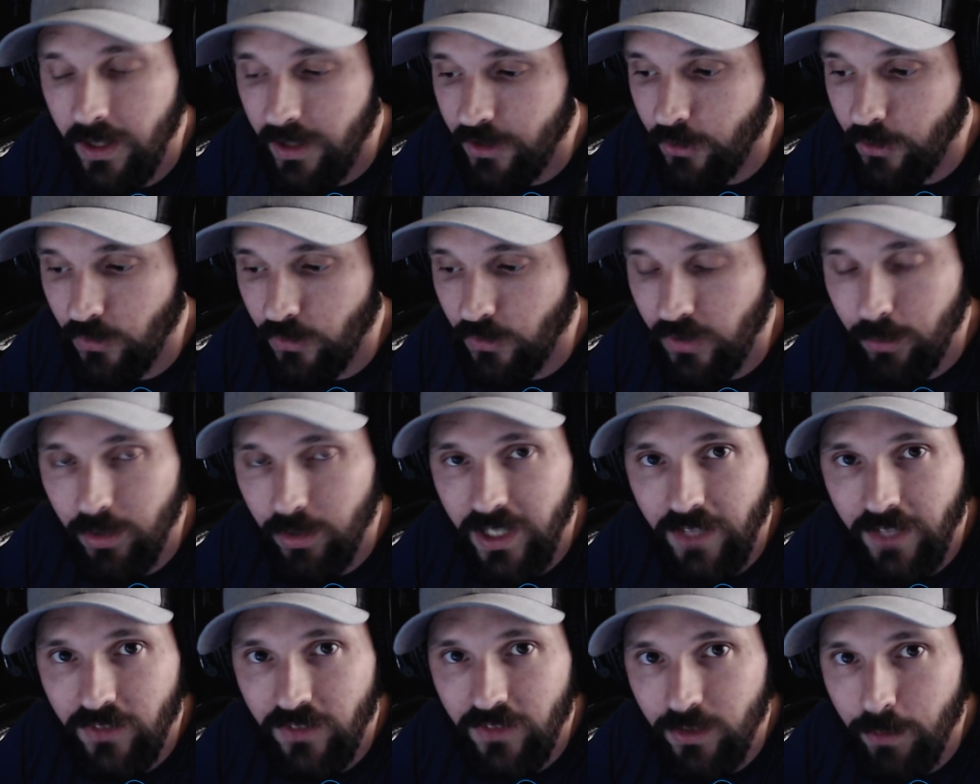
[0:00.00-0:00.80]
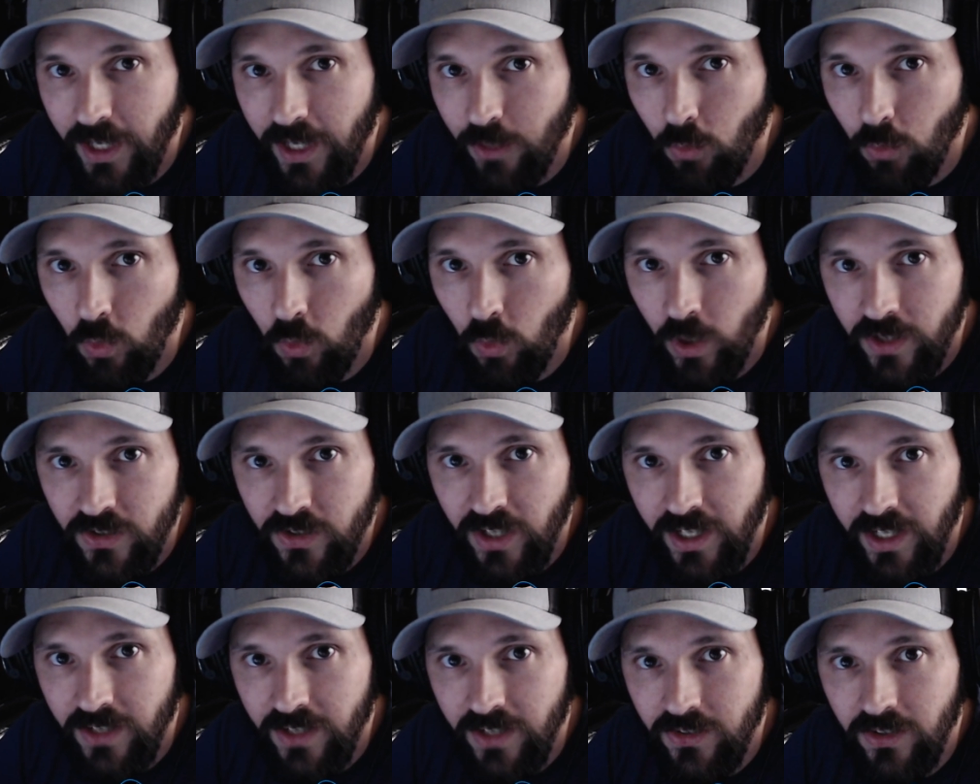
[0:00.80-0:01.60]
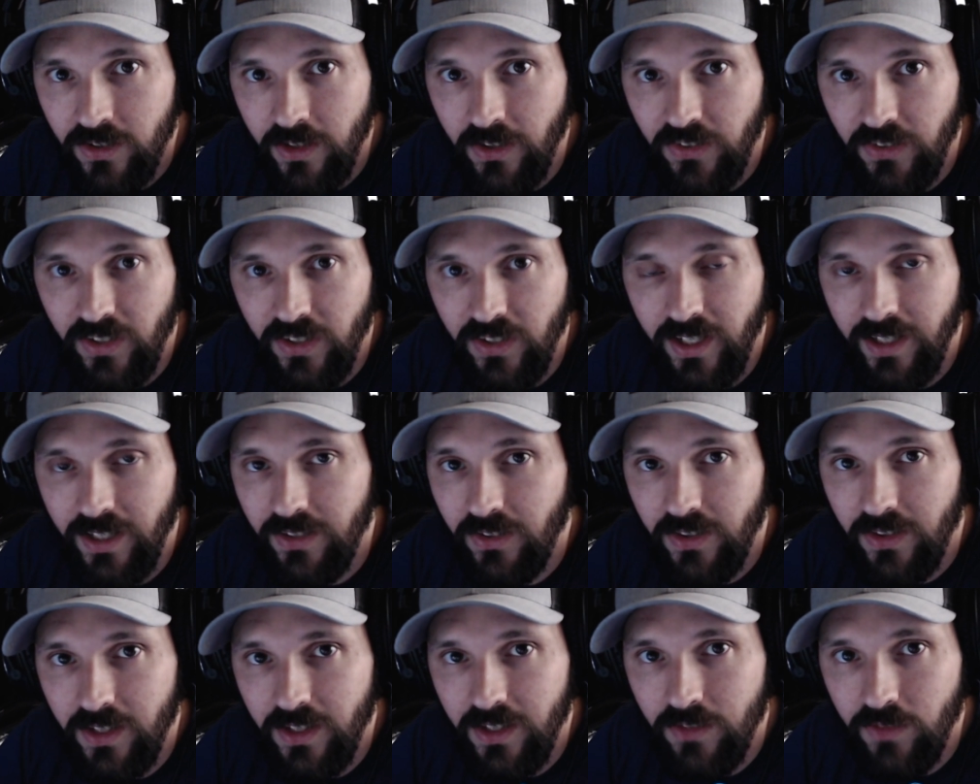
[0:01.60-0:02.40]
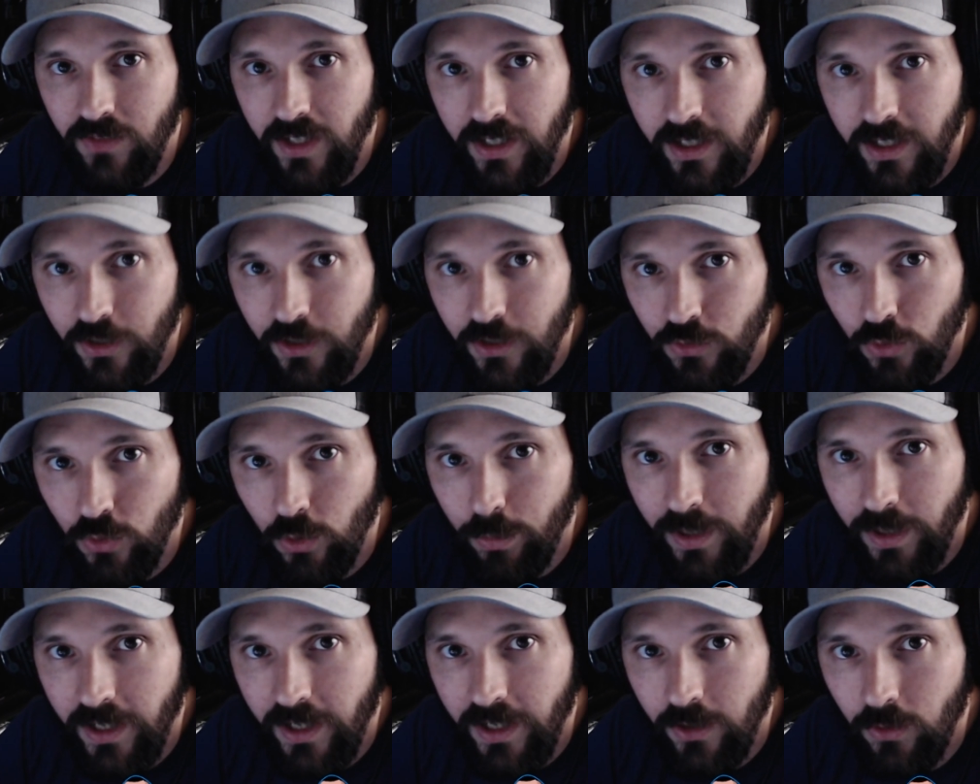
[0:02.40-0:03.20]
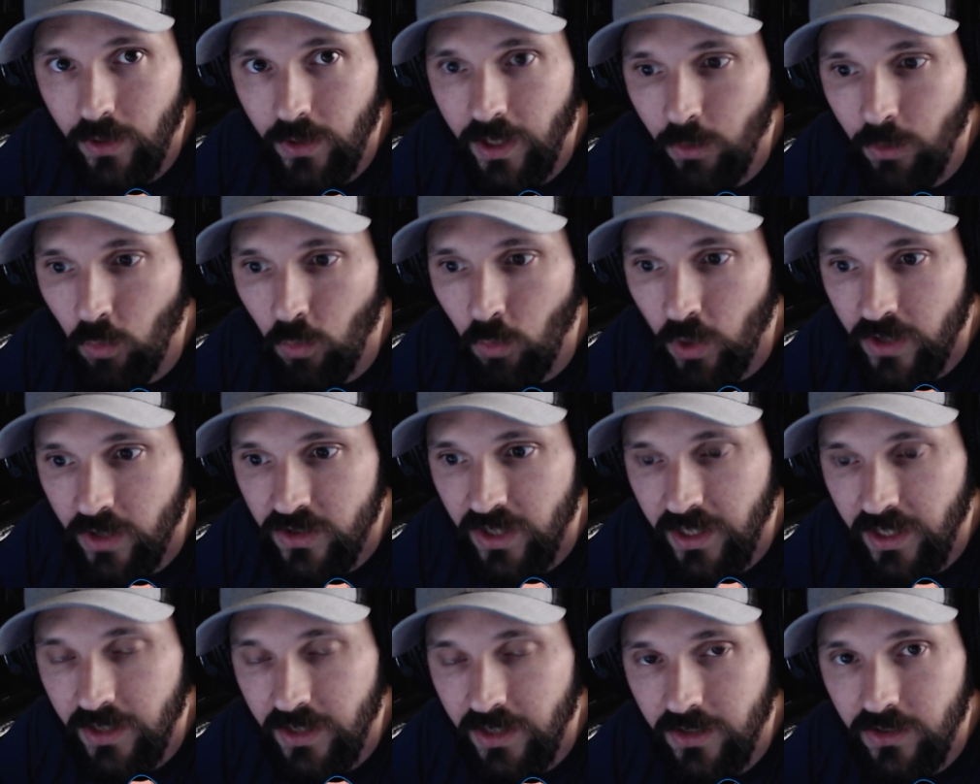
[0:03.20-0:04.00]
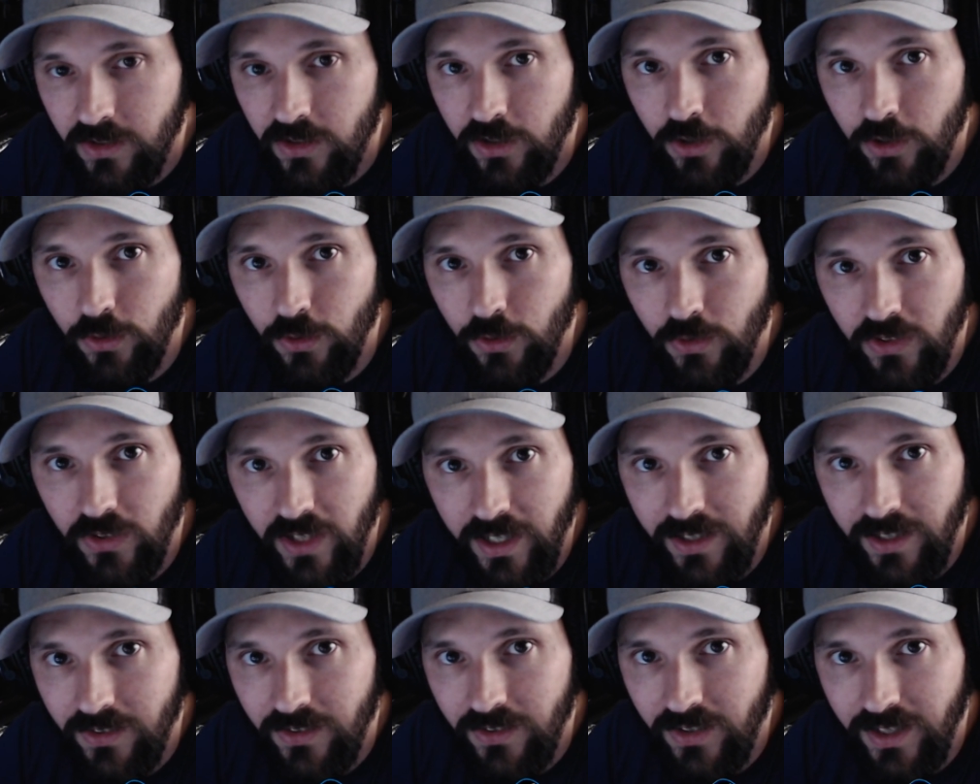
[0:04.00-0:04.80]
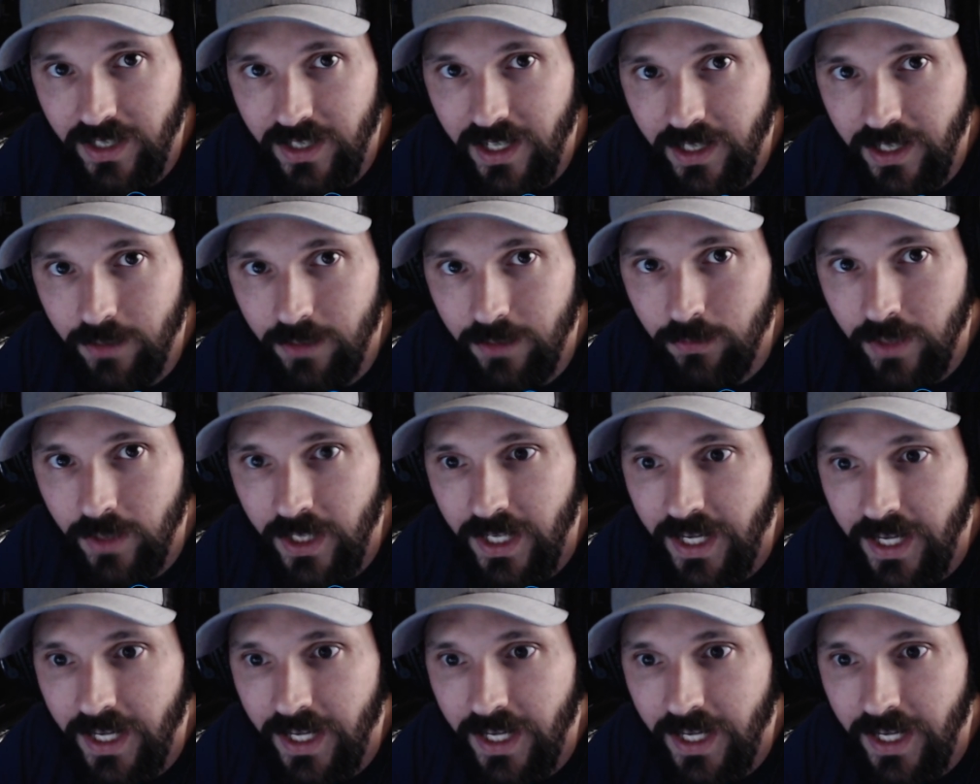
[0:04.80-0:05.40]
You'll simply have to make one change to the settings in the NVIDIA control panel and one change to your settings in game.